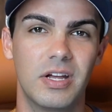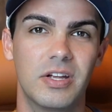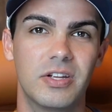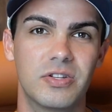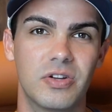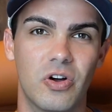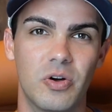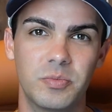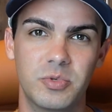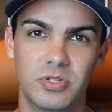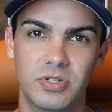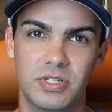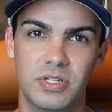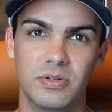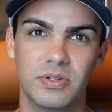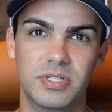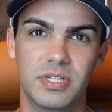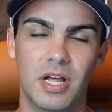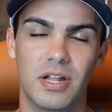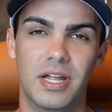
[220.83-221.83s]
So homes are
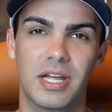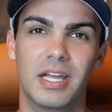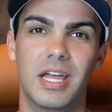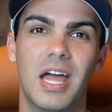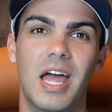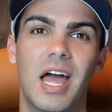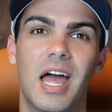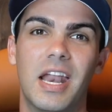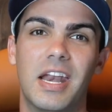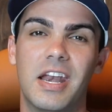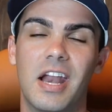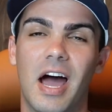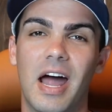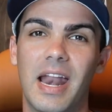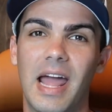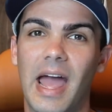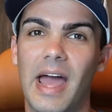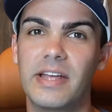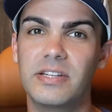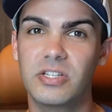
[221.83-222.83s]
still selling,
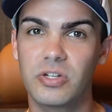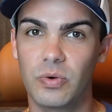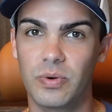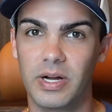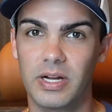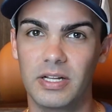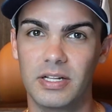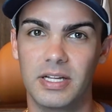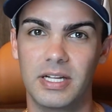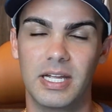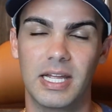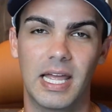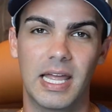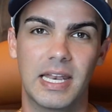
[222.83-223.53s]
not as quickly